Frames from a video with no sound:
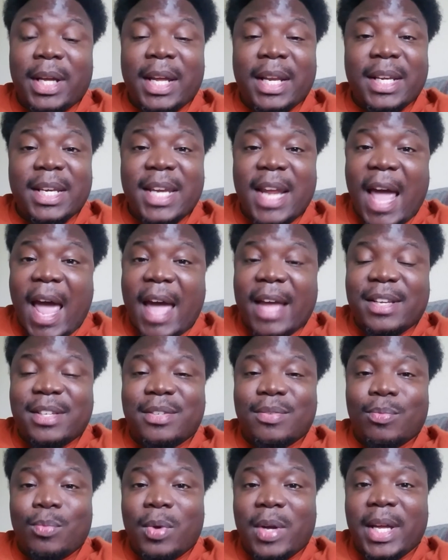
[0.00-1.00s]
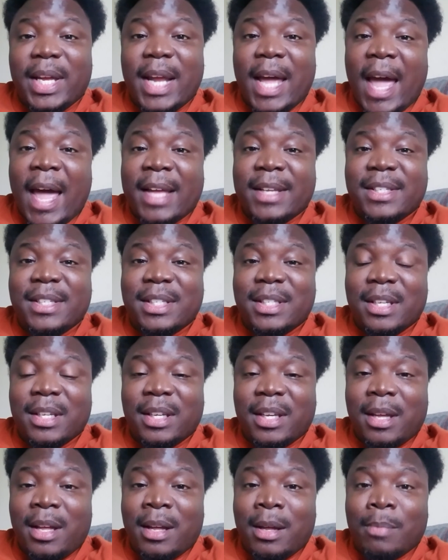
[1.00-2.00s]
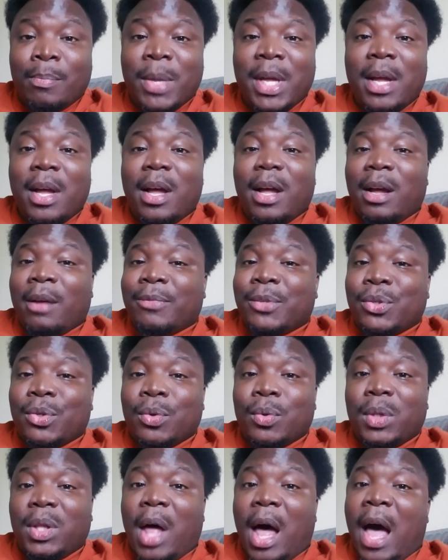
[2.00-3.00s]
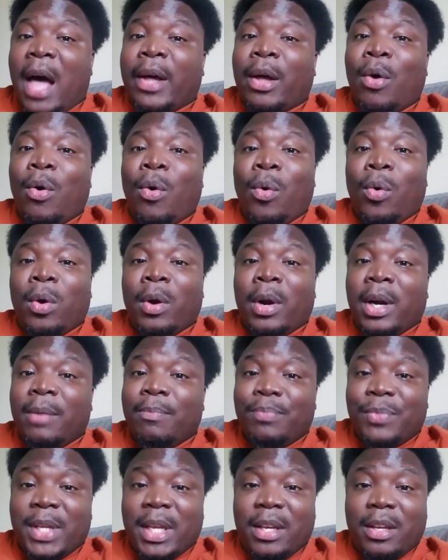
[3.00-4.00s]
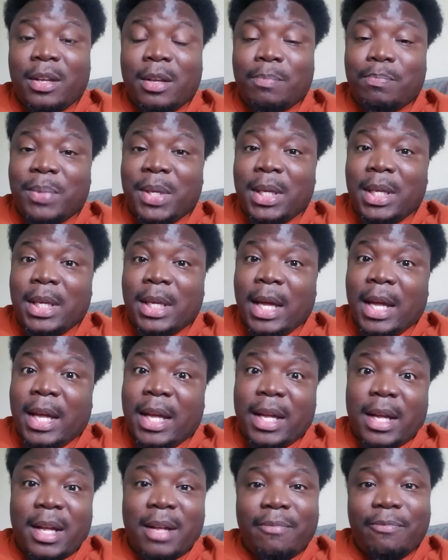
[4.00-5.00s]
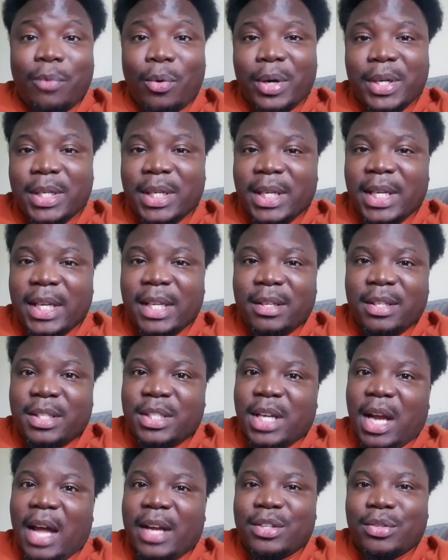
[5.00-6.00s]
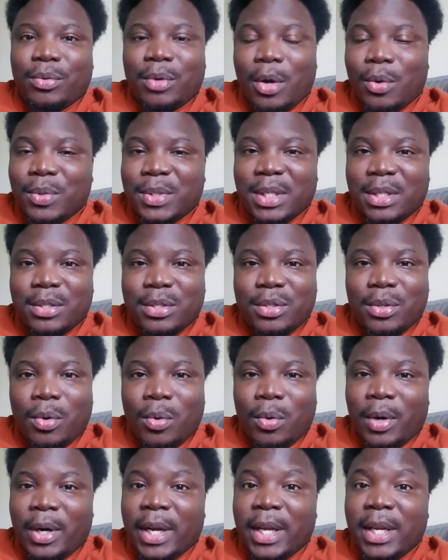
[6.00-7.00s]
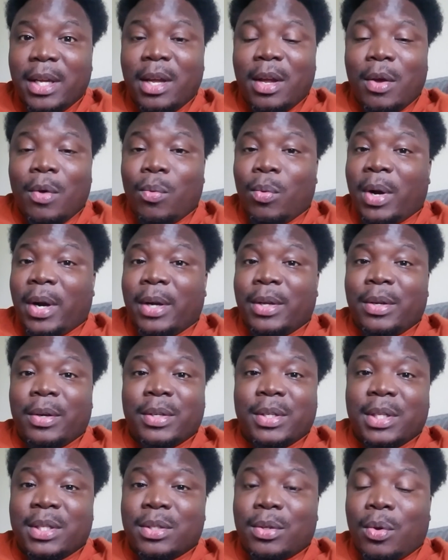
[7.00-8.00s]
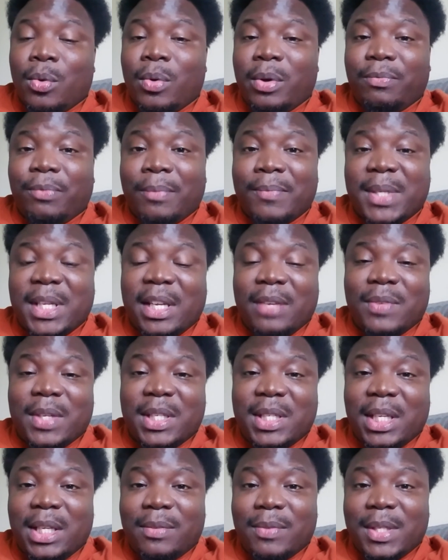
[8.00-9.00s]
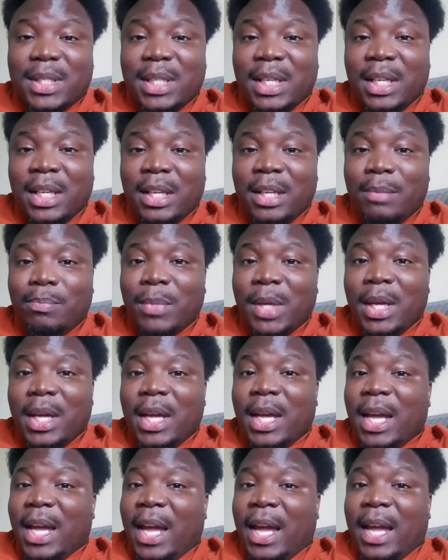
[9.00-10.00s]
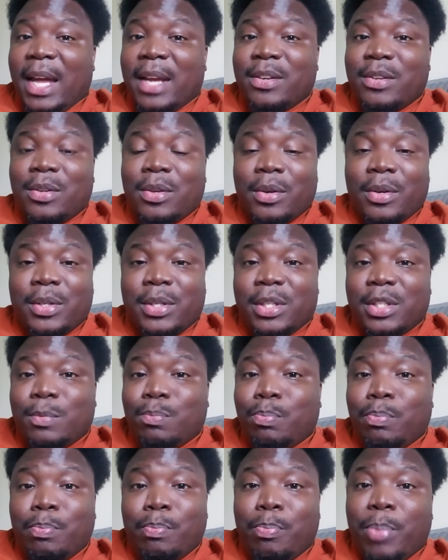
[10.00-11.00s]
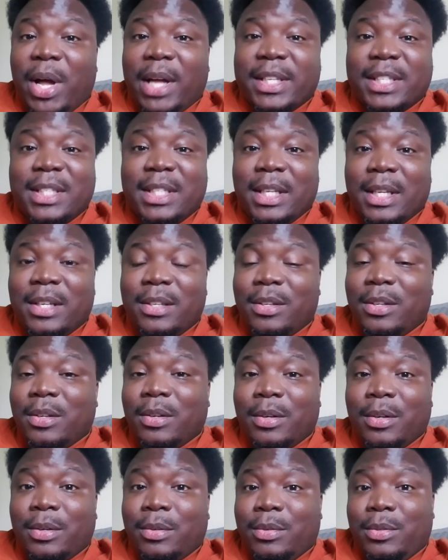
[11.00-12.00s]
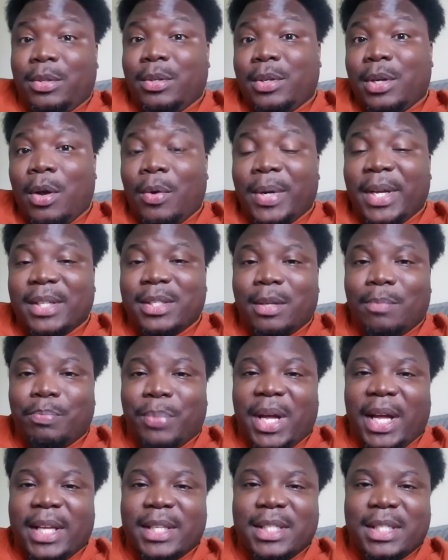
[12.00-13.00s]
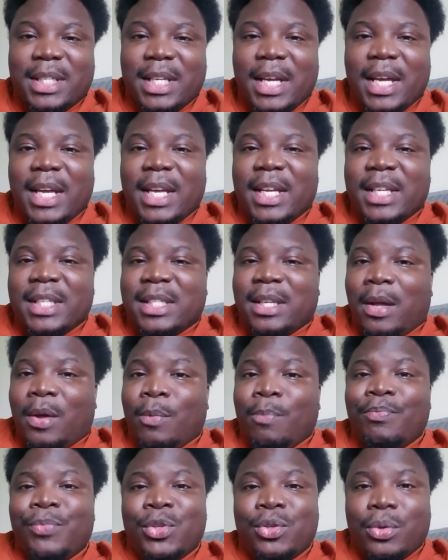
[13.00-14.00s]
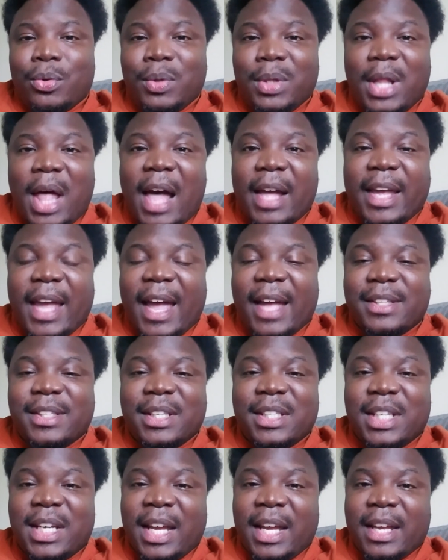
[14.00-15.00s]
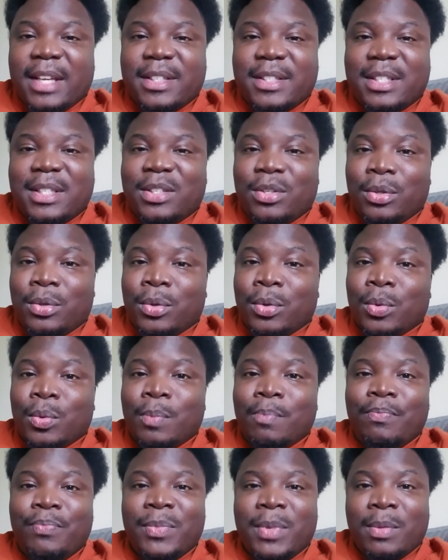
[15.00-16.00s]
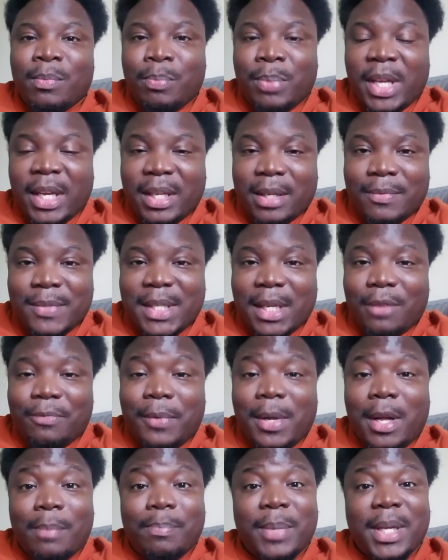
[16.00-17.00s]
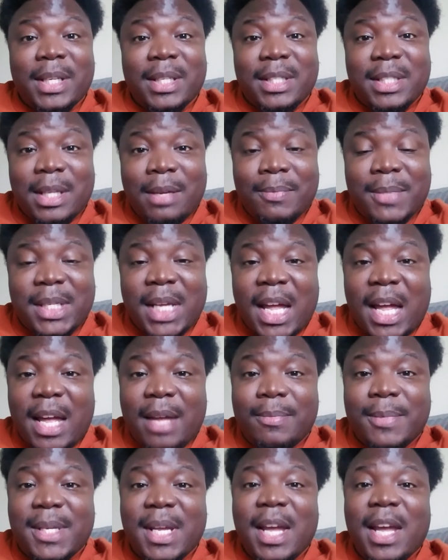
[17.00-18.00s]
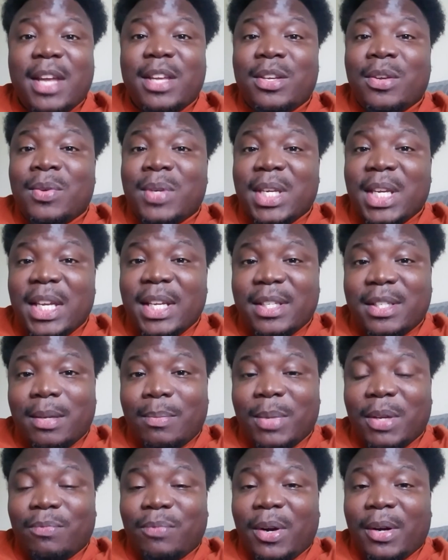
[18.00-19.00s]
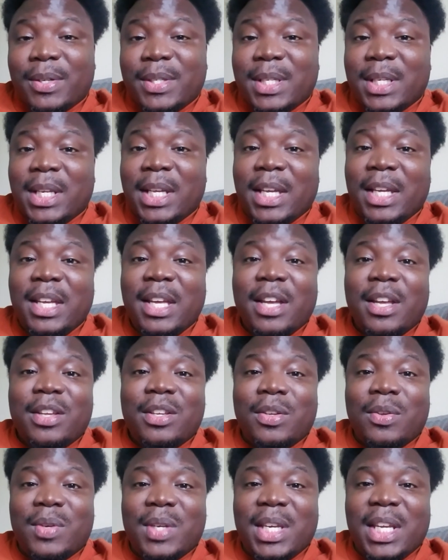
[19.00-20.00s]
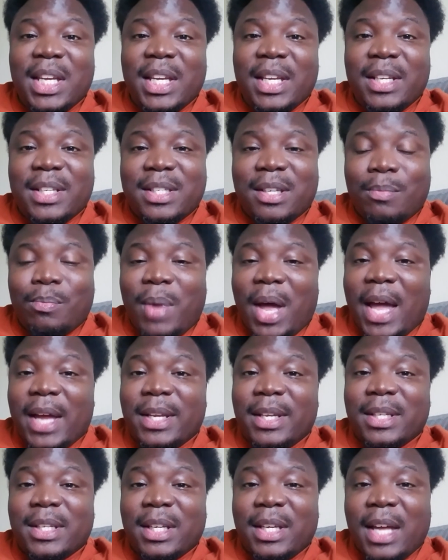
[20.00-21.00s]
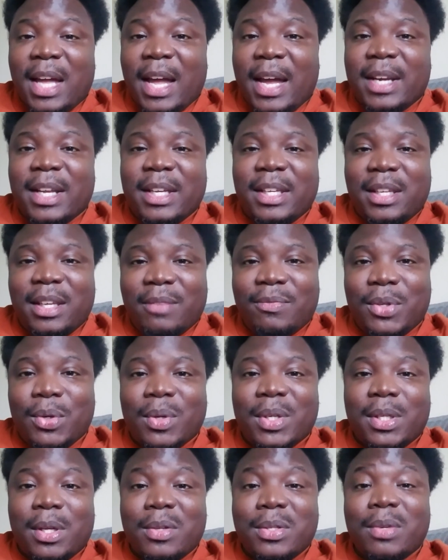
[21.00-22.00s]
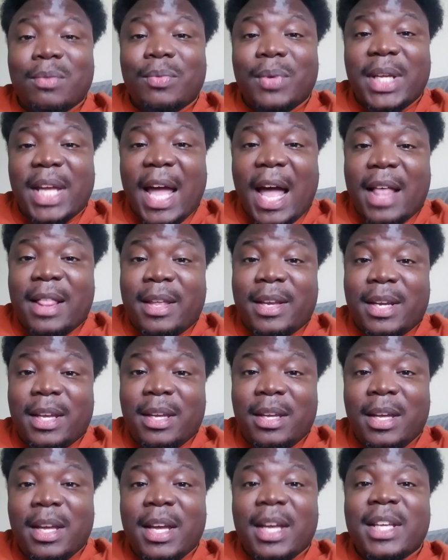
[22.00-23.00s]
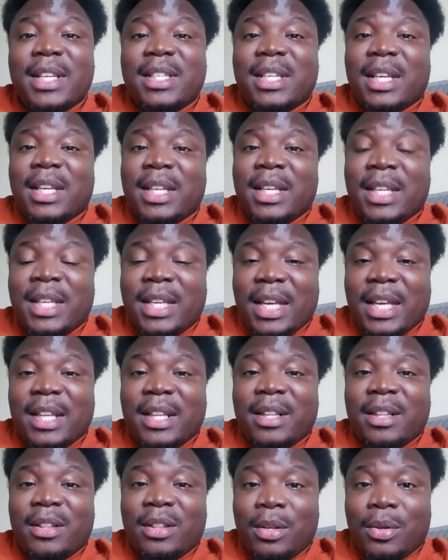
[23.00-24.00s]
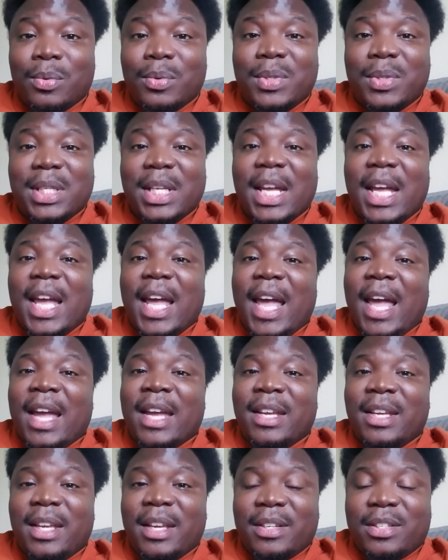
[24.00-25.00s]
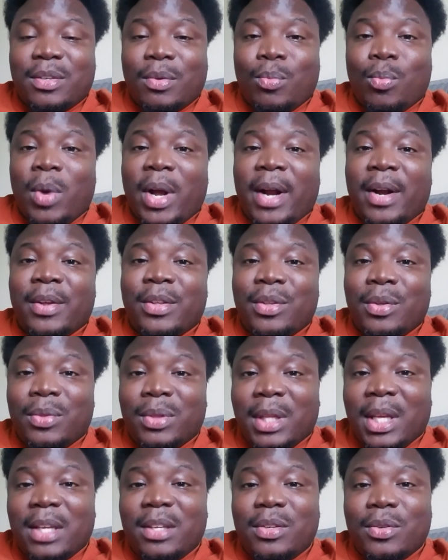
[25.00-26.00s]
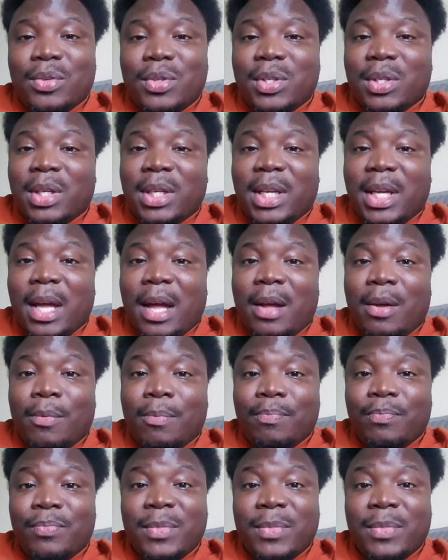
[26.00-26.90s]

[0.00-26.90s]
And that's what has to come of Drew Lock. Or it could be unfortunate Josh Rosen story where you're just going from team to team to team and you're just busted. You're known as a bust. So Drew Lock has a chance to pick himself up. And sometimes you need some adversity. You need somebody to kind of give you a dose of reality to get loose and get to where you think you should go.